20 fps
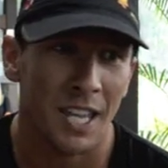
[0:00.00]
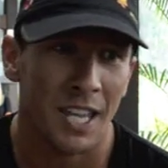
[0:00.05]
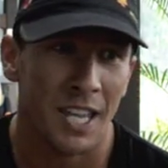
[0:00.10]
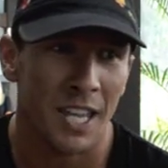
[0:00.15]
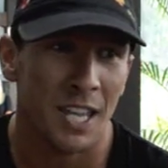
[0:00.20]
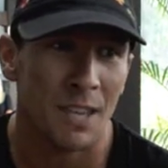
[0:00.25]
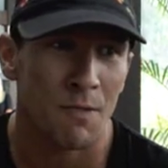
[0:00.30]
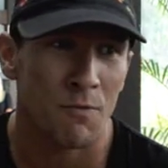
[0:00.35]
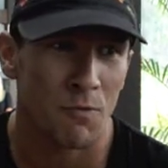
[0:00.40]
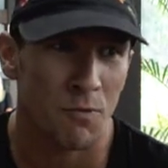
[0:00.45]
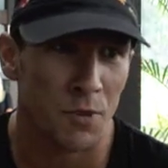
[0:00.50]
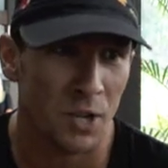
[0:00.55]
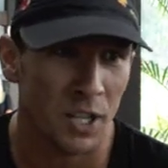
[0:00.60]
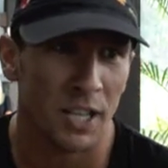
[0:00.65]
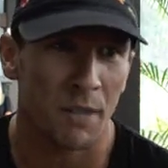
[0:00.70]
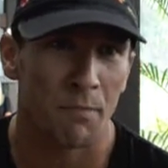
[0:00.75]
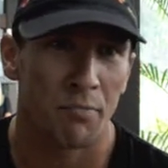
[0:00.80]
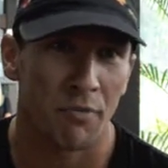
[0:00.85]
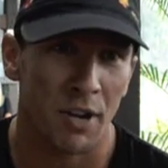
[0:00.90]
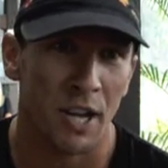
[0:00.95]
he
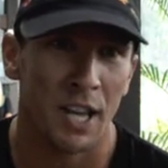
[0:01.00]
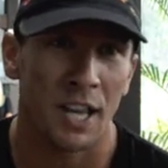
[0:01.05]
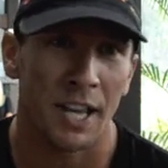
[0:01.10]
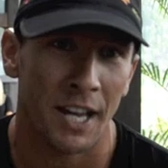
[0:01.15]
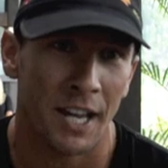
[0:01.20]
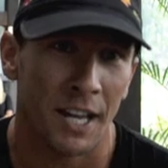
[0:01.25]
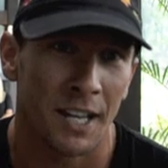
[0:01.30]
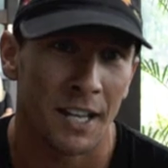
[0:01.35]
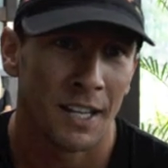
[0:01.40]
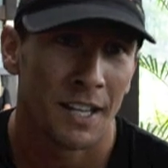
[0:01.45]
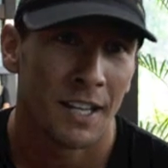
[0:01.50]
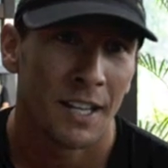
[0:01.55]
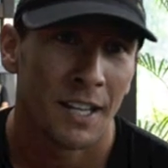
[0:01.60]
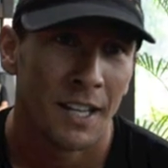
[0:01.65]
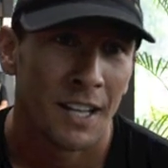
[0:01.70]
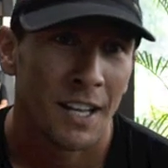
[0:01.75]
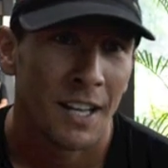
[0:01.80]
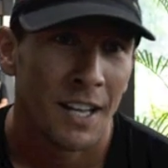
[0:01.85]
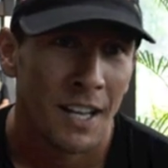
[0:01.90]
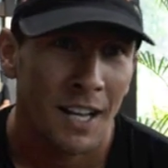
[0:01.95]
really bred a
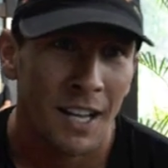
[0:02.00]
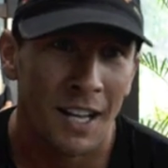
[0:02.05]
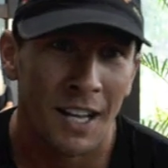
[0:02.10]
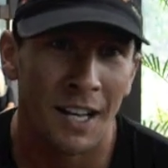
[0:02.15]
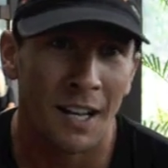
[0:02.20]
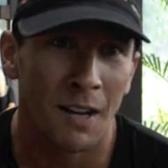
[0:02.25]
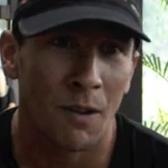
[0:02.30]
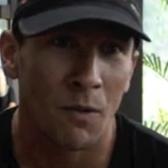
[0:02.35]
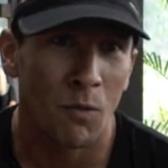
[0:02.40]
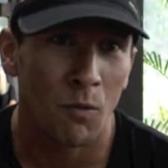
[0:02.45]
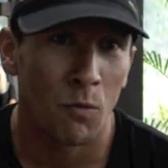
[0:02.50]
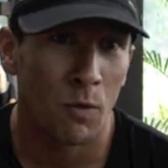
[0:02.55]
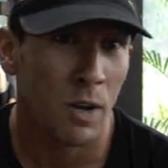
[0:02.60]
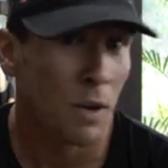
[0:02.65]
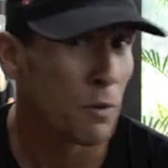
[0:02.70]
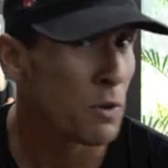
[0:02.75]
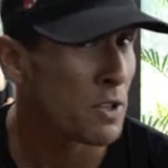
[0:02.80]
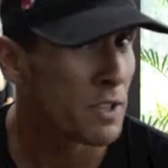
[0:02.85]
we're